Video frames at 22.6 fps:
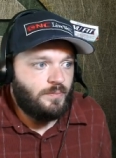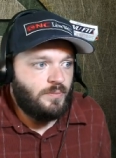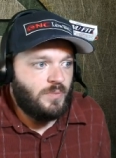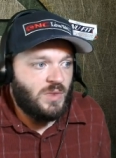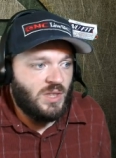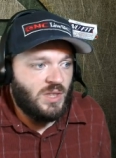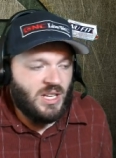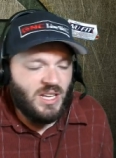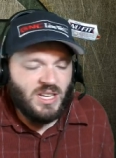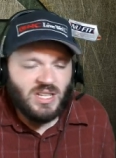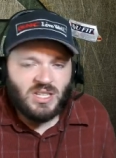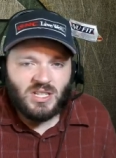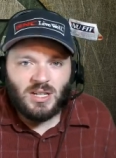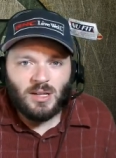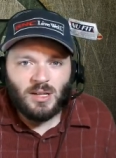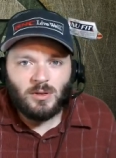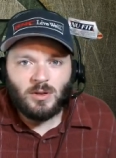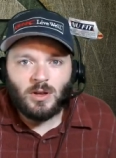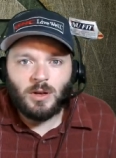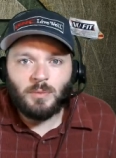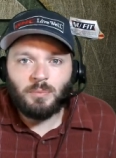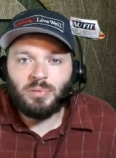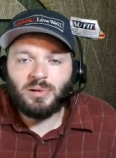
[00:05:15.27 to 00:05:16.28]
he's still
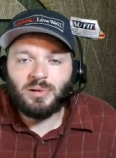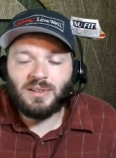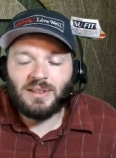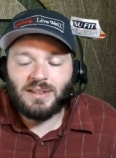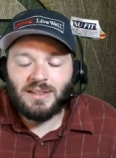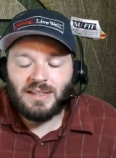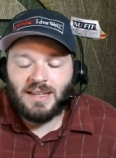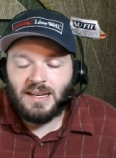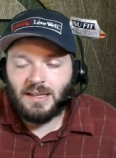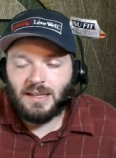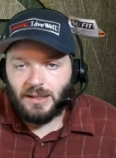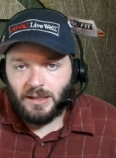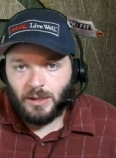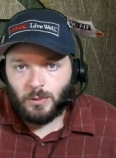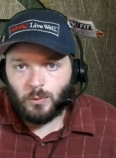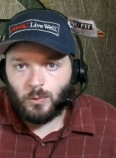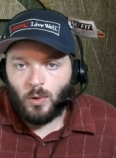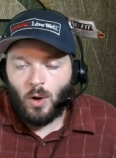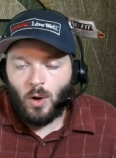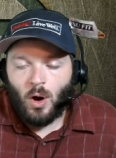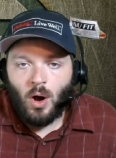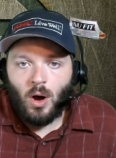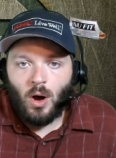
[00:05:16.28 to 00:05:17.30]
completely
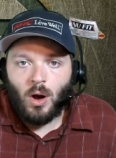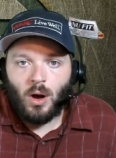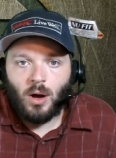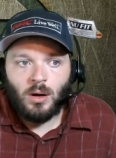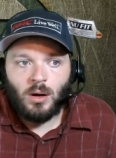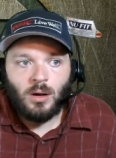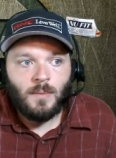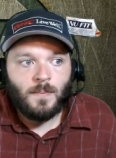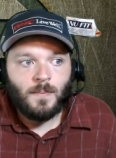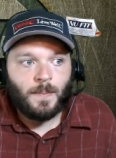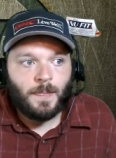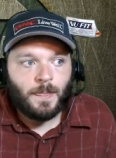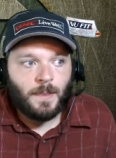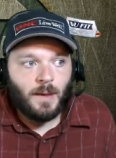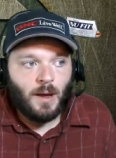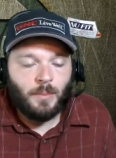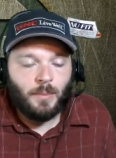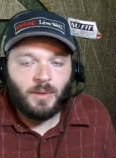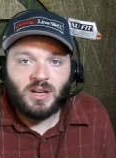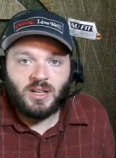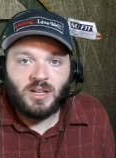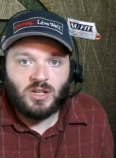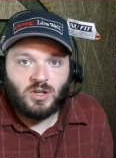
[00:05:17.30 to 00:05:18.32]
raw
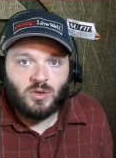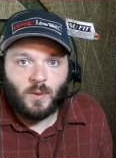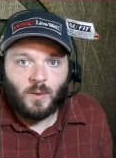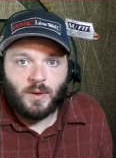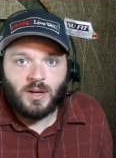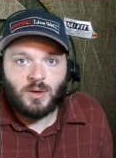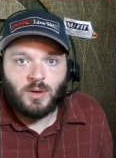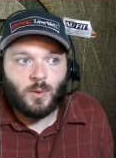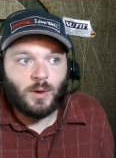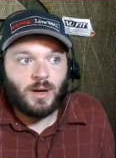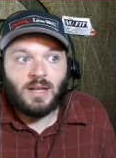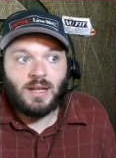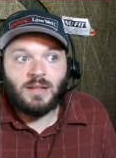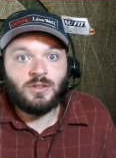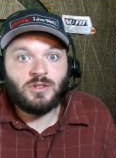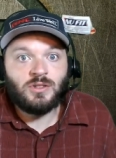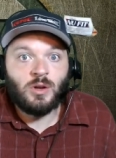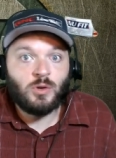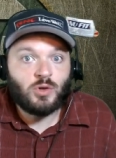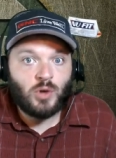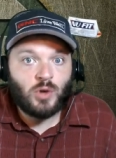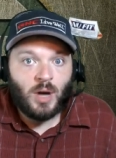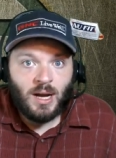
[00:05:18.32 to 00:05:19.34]
coming into 2020 and there's
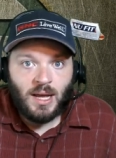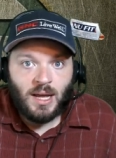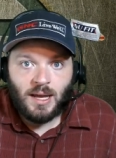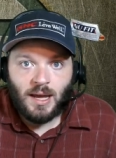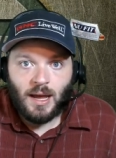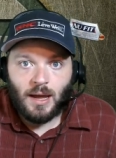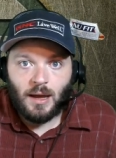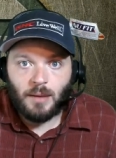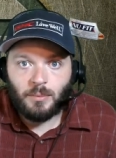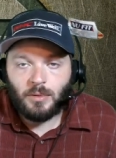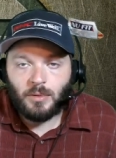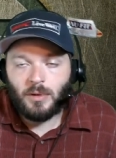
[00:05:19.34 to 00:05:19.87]
no training camp.